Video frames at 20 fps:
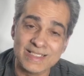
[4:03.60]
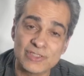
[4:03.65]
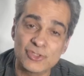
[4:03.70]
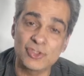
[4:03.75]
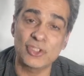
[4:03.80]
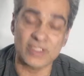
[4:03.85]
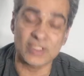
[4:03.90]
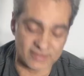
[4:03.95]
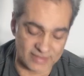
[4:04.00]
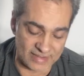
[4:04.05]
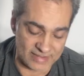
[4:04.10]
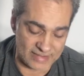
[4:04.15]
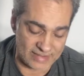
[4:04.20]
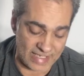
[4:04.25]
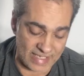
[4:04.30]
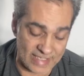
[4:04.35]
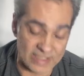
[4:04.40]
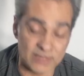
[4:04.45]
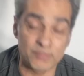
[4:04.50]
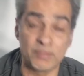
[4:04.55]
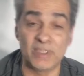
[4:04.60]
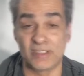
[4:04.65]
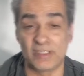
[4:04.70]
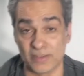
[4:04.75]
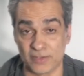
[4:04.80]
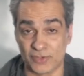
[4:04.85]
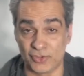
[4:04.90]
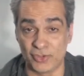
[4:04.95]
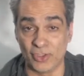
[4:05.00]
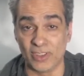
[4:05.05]
just in case,
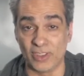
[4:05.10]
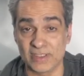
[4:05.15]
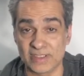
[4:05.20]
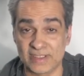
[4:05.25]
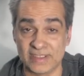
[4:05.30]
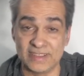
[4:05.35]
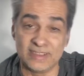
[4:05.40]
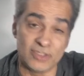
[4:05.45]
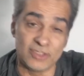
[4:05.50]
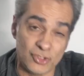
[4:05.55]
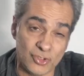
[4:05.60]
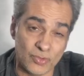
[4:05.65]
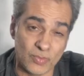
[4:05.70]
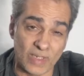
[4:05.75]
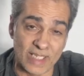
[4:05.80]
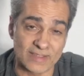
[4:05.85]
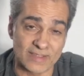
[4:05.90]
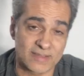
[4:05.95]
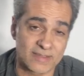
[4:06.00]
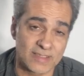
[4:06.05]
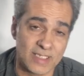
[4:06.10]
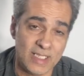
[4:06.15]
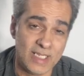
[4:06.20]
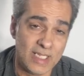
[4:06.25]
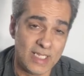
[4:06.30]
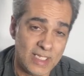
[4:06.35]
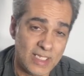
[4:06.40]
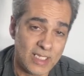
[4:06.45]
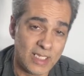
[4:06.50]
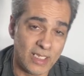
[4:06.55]
because John's in the US,
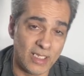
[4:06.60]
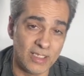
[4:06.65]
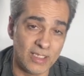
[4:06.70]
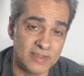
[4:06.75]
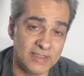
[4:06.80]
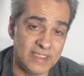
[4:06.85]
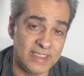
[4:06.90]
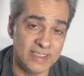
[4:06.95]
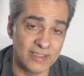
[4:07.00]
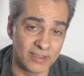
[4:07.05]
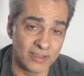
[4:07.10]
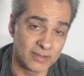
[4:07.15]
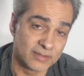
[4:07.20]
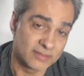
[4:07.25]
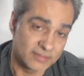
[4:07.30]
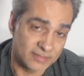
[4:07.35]
uh, near